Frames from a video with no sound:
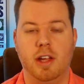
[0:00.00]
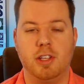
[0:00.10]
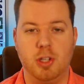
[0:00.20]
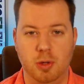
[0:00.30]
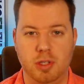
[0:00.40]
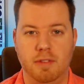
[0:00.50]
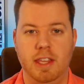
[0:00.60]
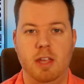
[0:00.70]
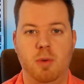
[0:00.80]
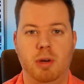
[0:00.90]

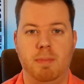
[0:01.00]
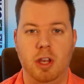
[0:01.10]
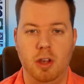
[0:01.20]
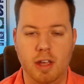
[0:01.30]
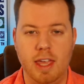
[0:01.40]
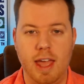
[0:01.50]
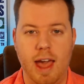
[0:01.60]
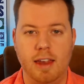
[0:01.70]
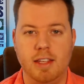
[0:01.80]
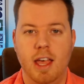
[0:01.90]
exclusively that you want to be looking
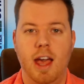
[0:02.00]
at,